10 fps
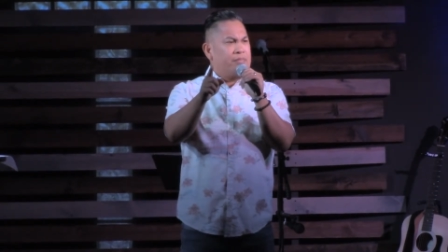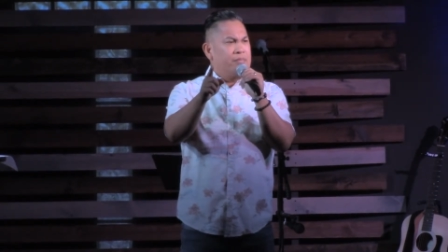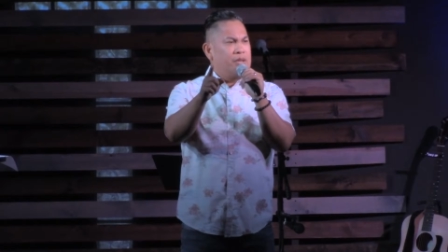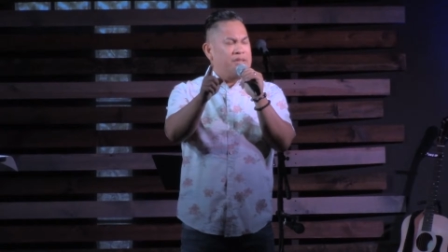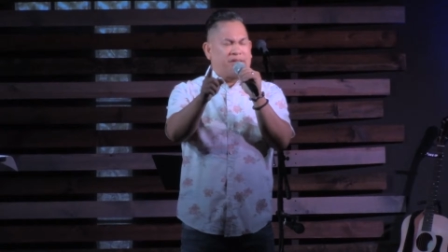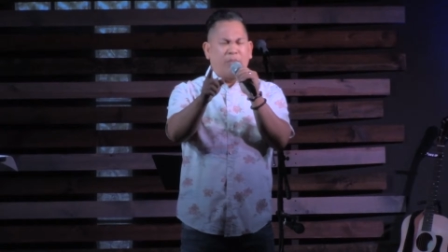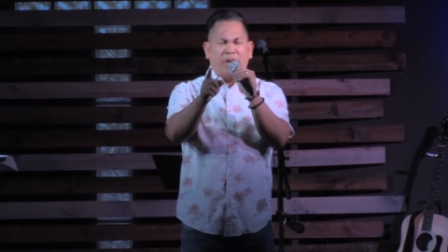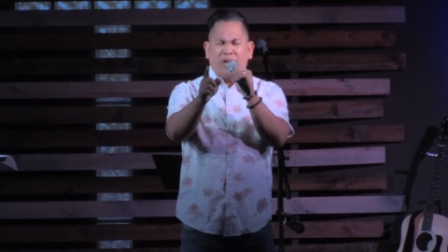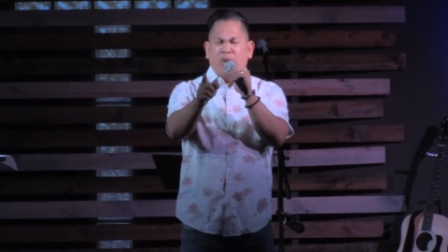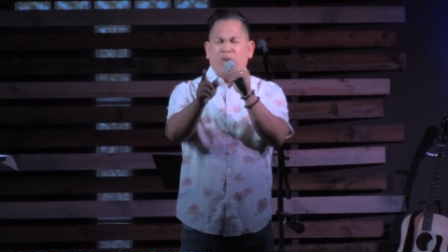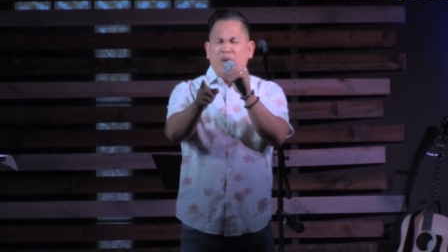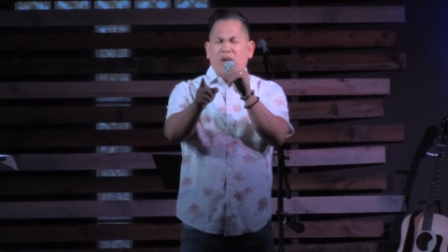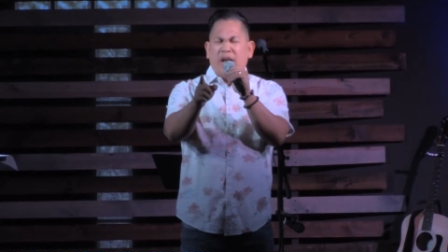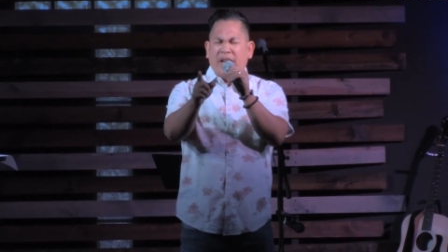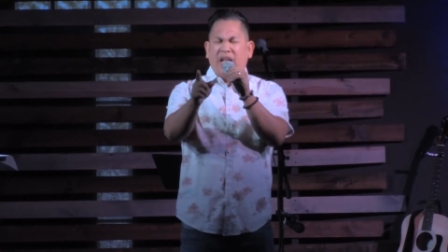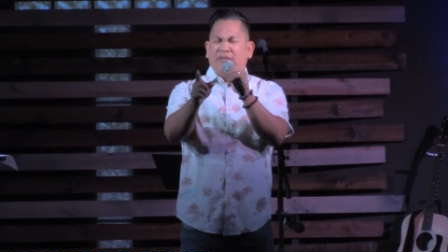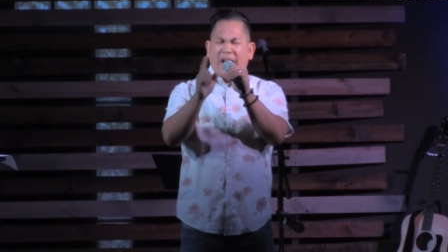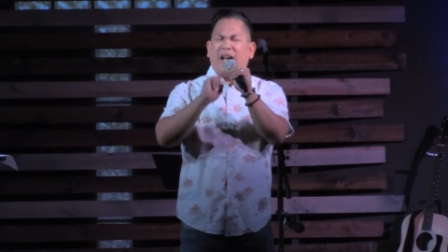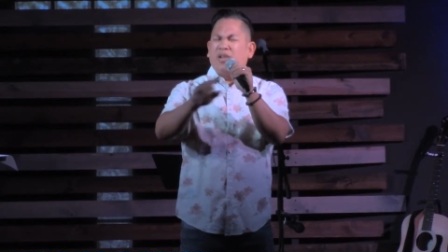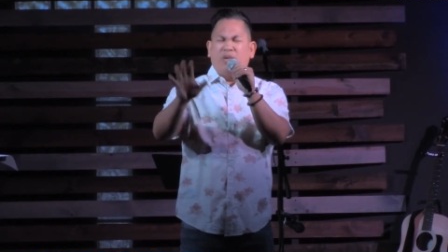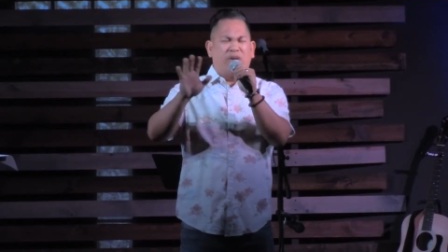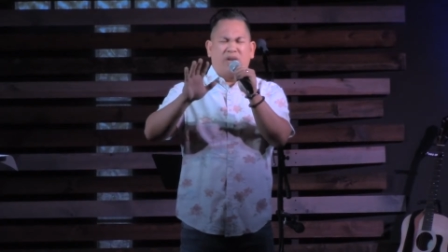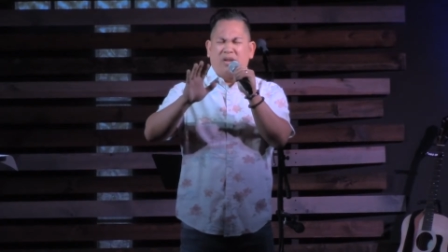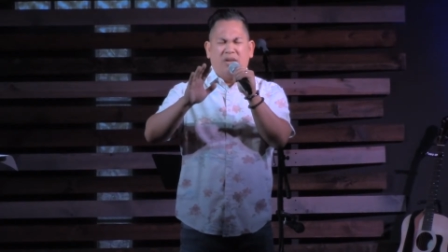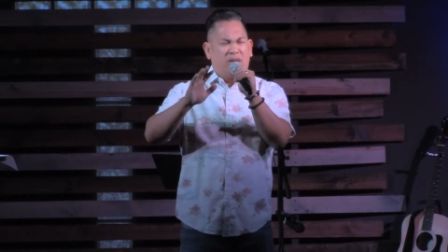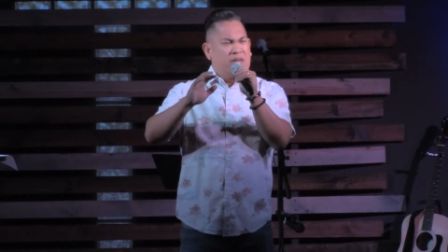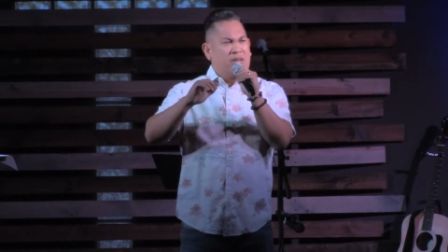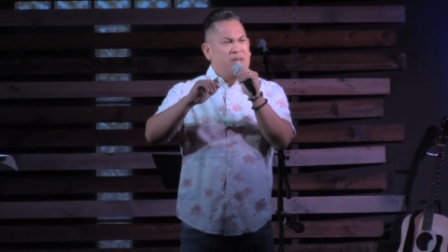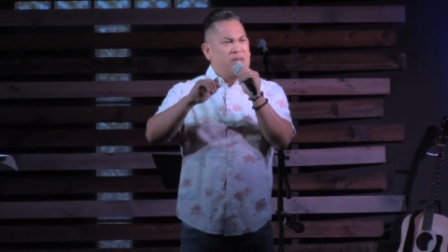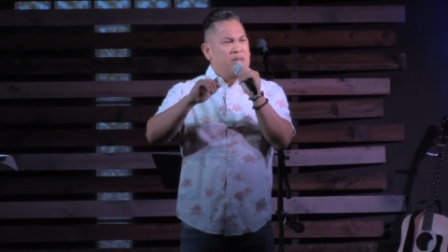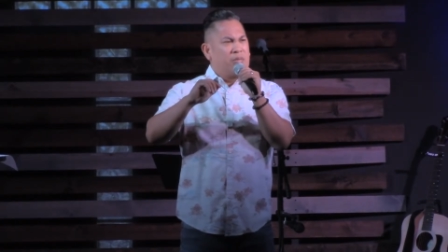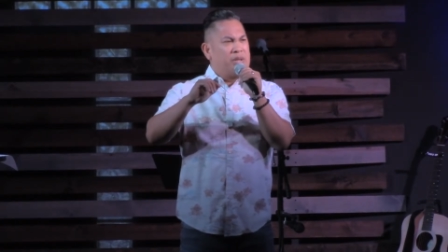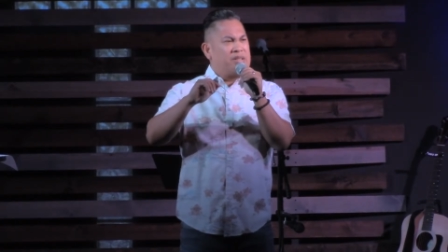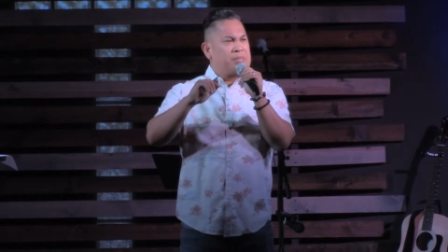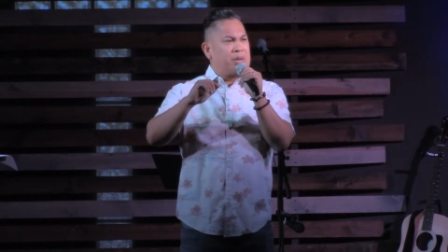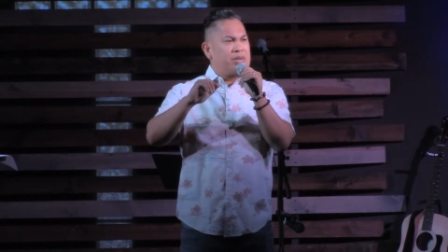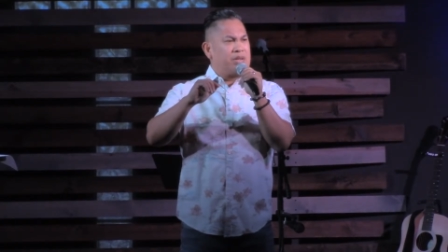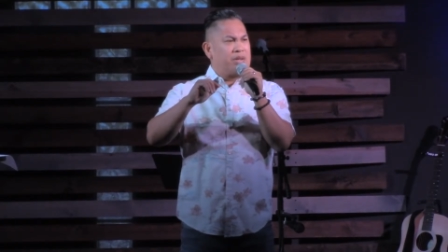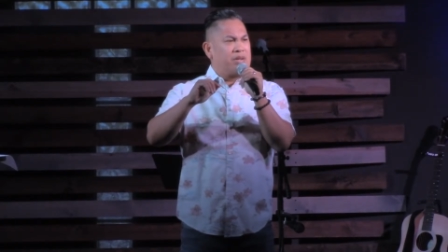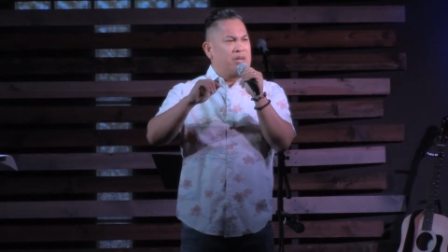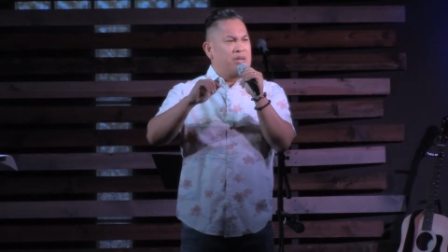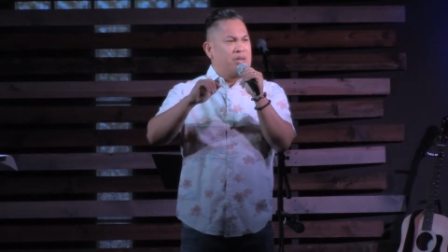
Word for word: And someone who he valued her when he spoke to her.